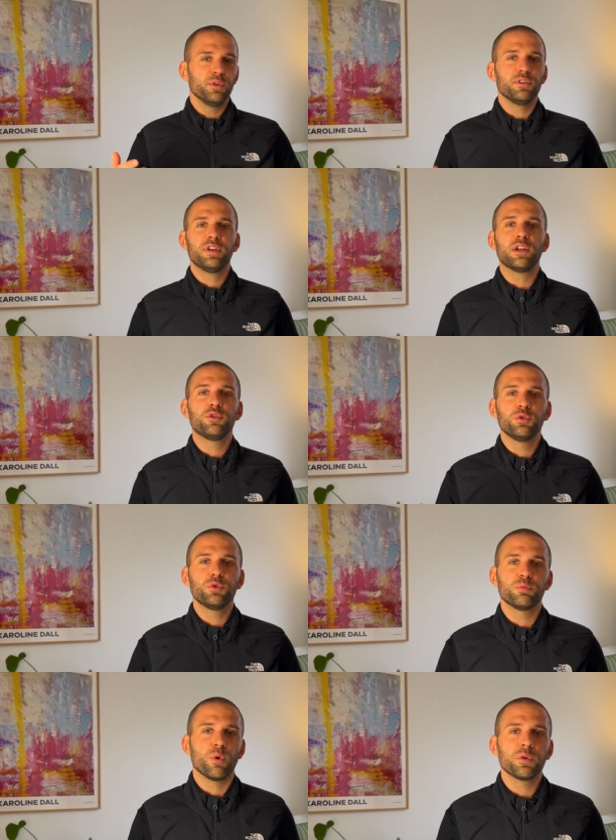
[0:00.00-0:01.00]

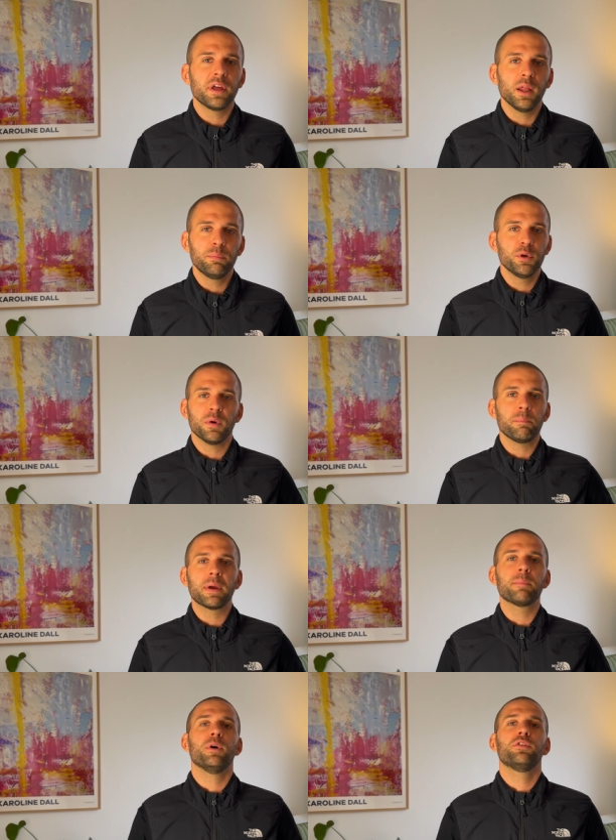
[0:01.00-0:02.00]
tattoos won't help you and
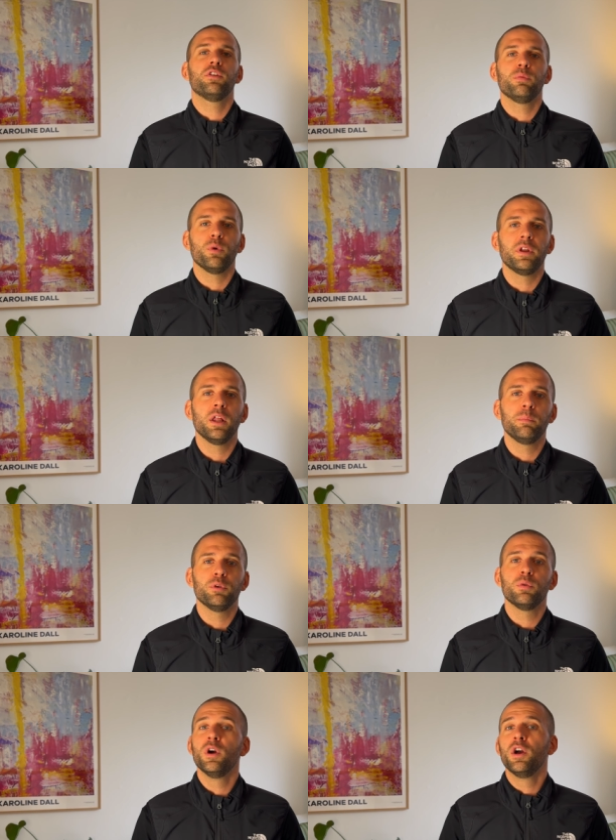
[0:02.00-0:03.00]
big muscles won't help you.